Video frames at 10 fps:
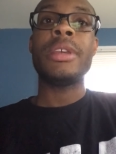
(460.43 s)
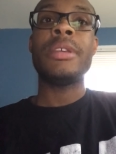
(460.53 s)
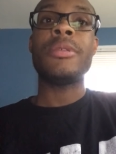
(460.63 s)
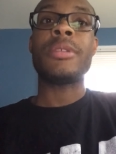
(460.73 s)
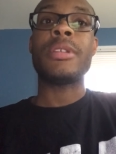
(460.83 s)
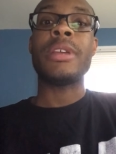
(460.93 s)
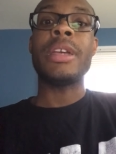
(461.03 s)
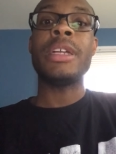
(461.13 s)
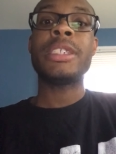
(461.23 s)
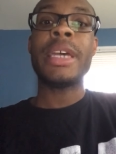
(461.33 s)
you, were
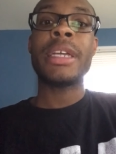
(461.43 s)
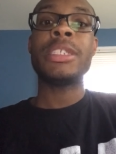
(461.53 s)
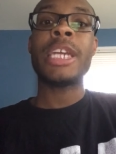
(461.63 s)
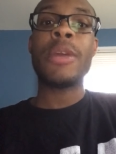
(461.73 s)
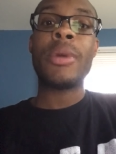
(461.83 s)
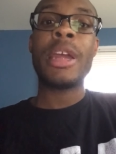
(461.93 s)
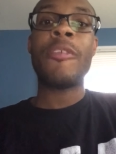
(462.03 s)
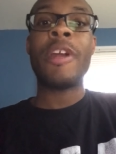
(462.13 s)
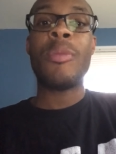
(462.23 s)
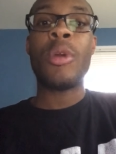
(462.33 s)
in
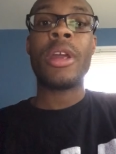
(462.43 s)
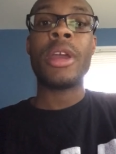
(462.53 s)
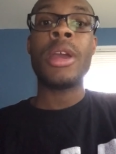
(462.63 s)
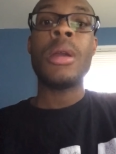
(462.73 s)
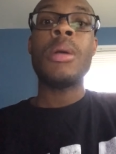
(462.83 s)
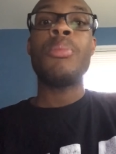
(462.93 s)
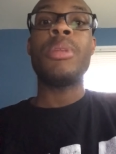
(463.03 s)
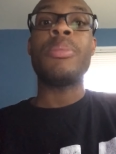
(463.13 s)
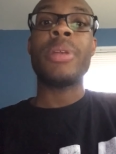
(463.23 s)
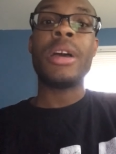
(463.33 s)
January, February,
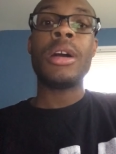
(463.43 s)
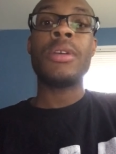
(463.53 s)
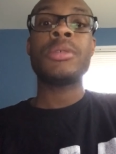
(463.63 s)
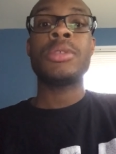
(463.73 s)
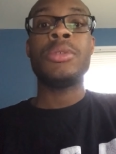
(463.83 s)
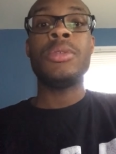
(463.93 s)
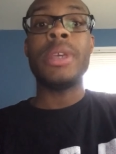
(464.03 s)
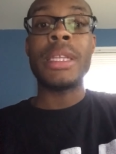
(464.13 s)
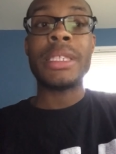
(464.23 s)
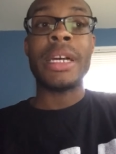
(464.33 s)
when the playoffs, you
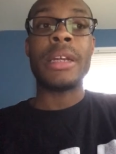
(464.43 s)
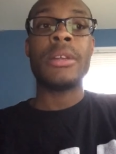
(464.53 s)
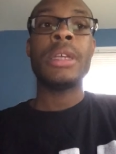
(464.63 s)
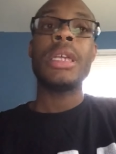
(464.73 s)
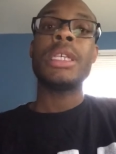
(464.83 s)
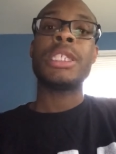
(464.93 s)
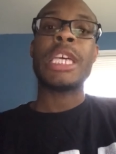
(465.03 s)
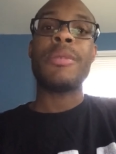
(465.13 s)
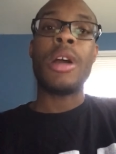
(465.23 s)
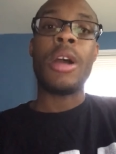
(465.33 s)
get tired.
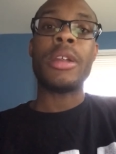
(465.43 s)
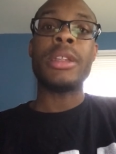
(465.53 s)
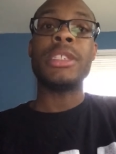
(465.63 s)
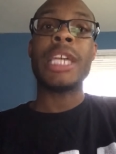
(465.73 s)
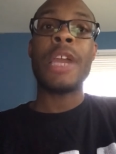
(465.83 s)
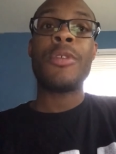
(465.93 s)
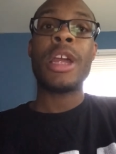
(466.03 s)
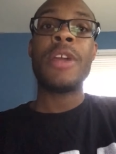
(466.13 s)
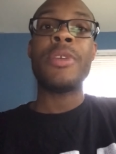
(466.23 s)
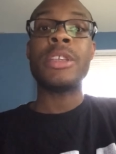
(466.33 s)
James Harden, in
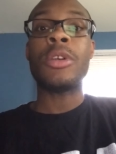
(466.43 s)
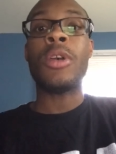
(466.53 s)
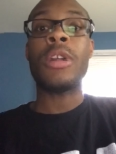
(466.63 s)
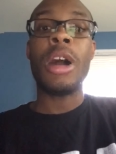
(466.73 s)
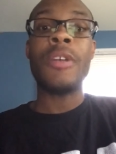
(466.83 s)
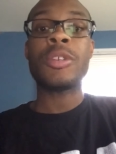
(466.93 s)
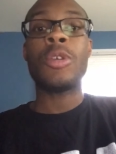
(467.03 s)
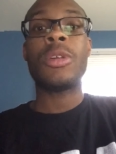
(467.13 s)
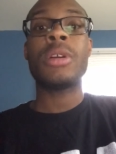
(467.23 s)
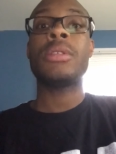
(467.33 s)
January, we was going all
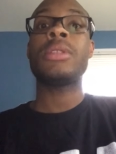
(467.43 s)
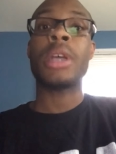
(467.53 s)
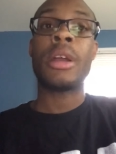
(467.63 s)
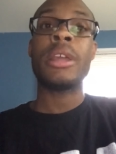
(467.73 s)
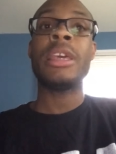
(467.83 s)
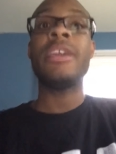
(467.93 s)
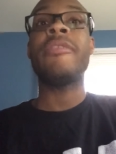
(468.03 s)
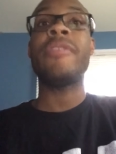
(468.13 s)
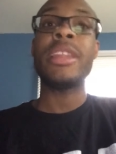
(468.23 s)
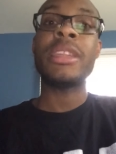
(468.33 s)
scoring 30,
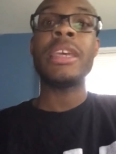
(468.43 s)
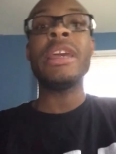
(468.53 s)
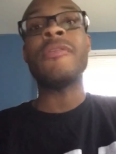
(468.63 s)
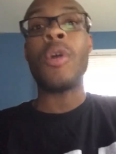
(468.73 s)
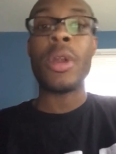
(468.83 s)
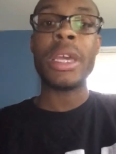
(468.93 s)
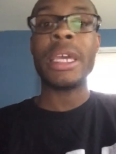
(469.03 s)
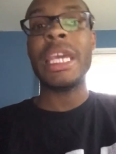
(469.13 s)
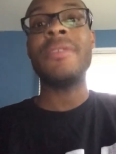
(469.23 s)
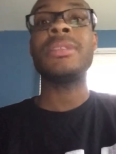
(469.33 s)
50,
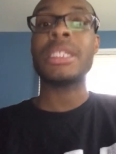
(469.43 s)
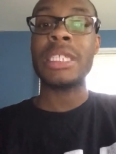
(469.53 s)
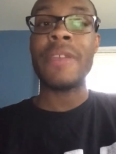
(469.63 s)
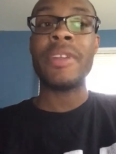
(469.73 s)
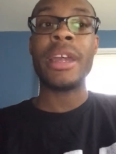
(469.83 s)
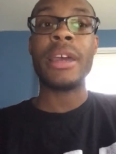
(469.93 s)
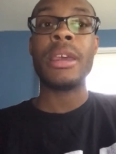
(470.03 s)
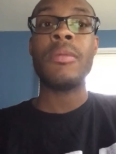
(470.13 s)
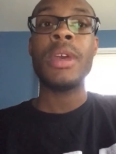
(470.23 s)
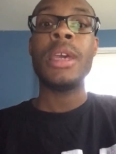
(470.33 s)
40, even 60 every
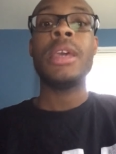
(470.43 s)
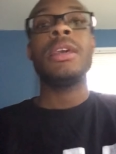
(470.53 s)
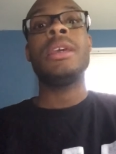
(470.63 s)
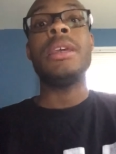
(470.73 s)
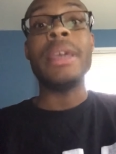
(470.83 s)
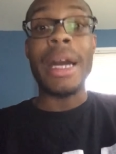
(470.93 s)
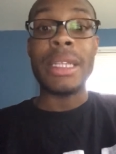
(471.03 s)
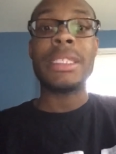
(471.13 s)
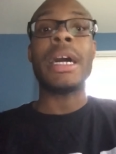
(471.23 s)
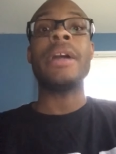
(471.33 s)
night. He
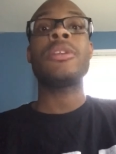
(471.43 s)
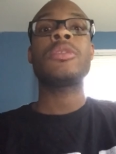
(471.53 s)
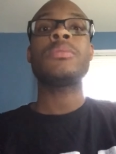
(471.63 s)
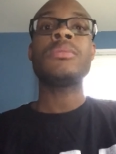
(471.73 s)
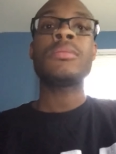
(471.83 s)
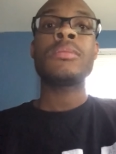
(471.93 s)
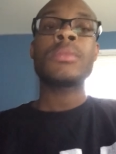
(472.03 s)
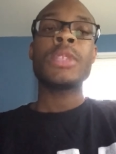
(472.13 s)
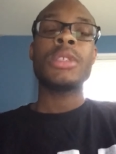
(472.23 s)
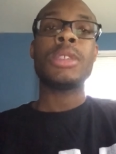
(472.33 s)
got tired.
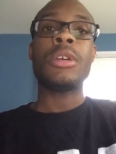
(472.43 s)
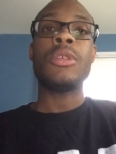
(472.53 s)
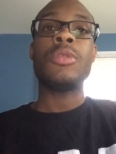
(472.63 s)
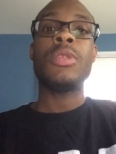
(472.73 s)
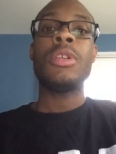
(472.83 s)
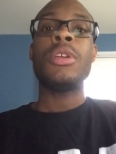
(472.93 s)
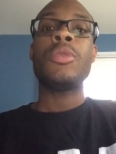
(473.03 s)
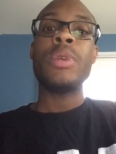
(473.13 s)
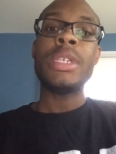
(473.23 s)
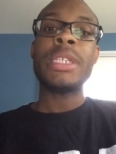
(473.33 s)
So,
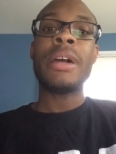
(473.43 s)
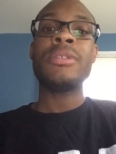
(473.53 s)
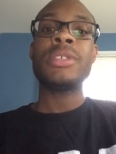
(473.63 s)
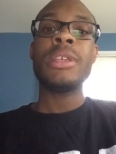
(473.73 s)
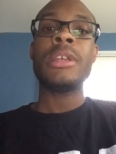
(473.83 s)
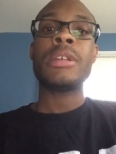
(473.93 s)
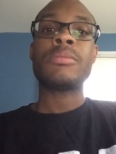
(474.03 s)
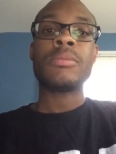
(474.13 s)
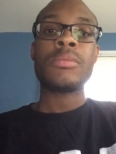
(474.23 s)
we shall see.